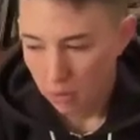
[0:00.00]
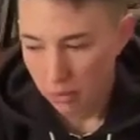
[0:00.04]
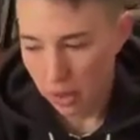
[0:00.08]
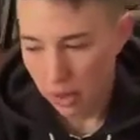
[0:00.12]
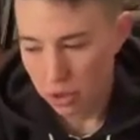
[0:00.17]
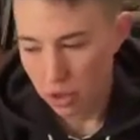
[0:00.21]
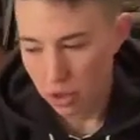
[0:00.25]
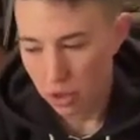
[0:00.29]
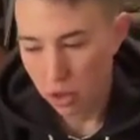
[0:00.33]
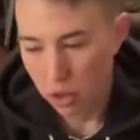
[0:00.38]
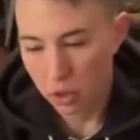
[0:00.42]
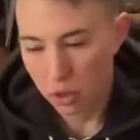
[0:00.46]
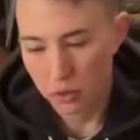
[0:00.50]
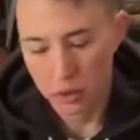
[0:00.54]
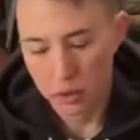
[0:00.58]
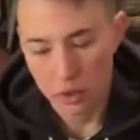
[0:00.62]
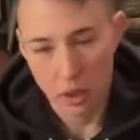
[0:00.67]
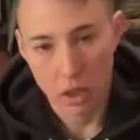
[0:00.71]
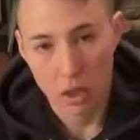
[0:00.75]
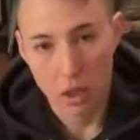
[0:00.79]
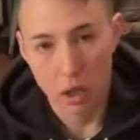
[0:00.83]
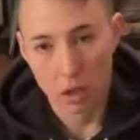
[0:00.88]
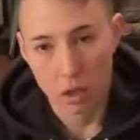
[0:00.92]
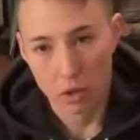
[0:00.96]
Imagine you're
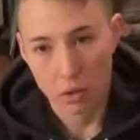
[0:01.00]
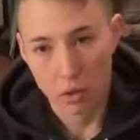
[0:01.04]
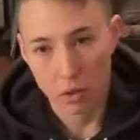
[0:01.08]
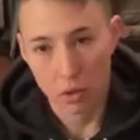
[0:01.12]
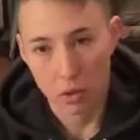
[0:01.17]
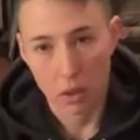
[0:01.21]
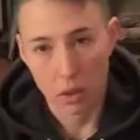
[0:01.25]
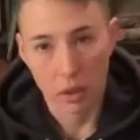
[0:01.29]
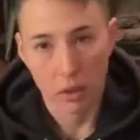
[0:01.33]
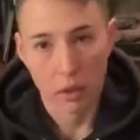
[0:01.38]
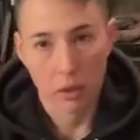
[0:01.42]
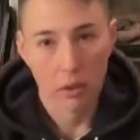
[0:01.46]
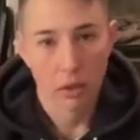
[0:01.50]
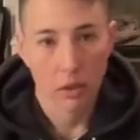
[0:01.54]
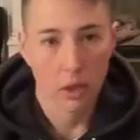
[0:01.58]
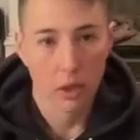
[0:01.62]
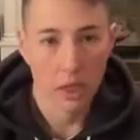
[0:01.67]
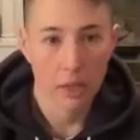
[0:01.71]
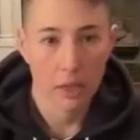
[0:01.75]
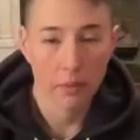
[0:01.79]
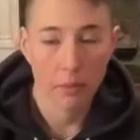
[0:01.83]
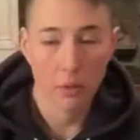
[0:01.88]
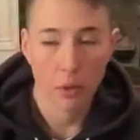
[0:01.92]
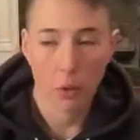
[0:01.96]
closing a car door.
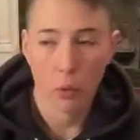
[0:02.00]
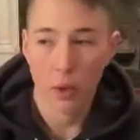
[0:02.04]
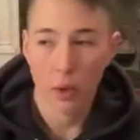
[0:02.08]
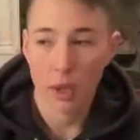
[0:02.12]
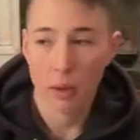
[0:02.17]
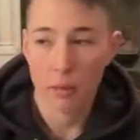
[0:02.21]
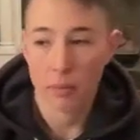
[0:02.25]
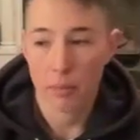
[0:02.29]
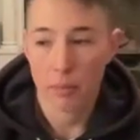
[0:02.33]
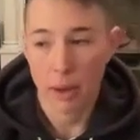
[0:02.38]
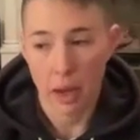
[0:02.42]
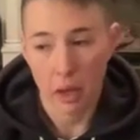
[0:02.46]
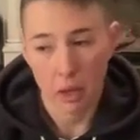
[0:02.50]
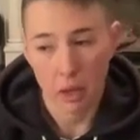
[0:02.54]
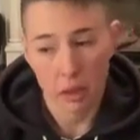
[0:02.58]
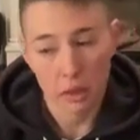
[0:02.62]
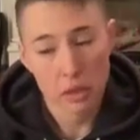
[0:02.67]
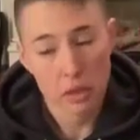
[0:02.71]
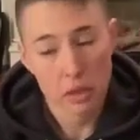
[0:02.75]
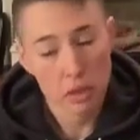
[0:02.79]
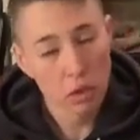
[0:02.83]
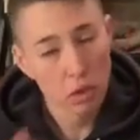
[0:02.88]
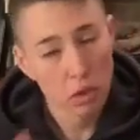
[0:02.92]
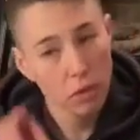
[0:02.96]
You're gonna keep your weight
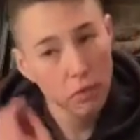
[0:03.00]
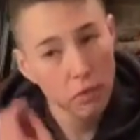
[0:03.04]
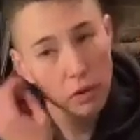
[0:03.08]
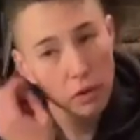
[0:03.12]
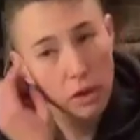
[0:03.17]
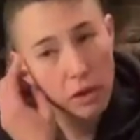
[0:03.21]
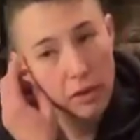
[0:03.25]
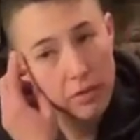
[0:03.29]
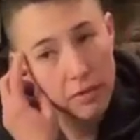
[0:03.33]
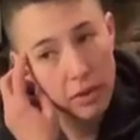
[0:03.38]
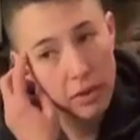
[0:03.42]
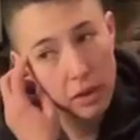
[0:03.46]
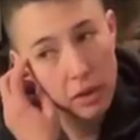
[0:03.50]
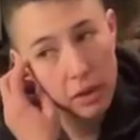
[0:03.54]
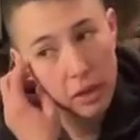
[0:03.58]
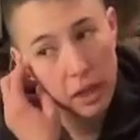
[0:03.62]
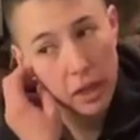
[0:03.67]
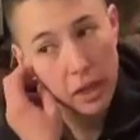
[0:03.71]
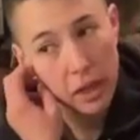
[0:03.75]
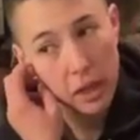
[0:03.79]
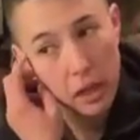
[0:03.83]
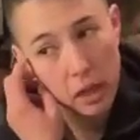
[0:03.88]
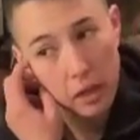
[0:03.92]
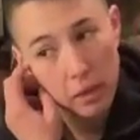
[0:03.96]
balanced over your front
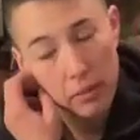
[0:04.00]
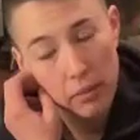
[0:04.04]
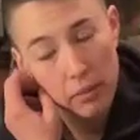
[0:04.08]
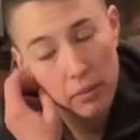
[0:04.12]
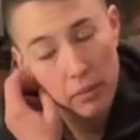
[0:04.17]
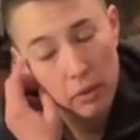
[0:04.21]
leg.